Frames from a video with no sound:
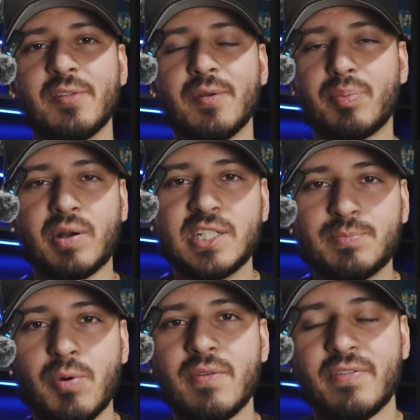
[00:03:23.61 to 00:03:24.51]
the price
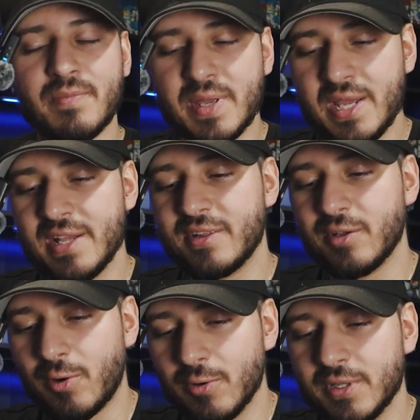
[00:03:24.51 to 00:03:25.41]
point for me is
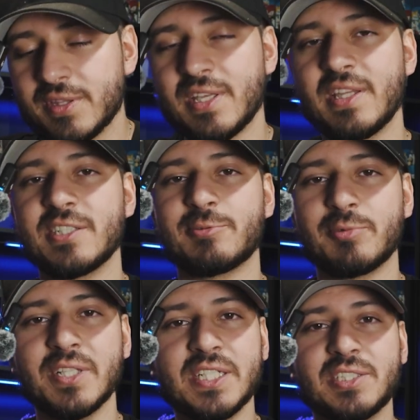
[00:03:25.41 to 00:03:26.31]
the only thing that's
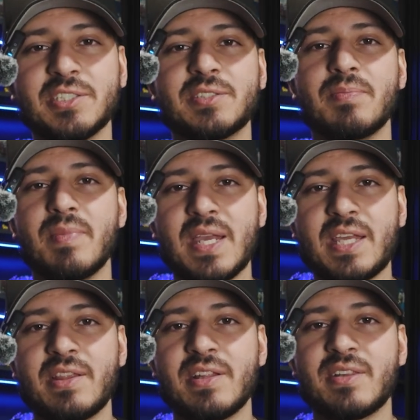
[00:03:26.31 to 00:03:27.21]
really just
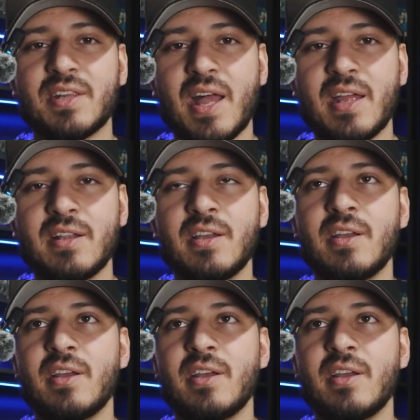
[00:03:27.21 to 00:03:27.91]
making this set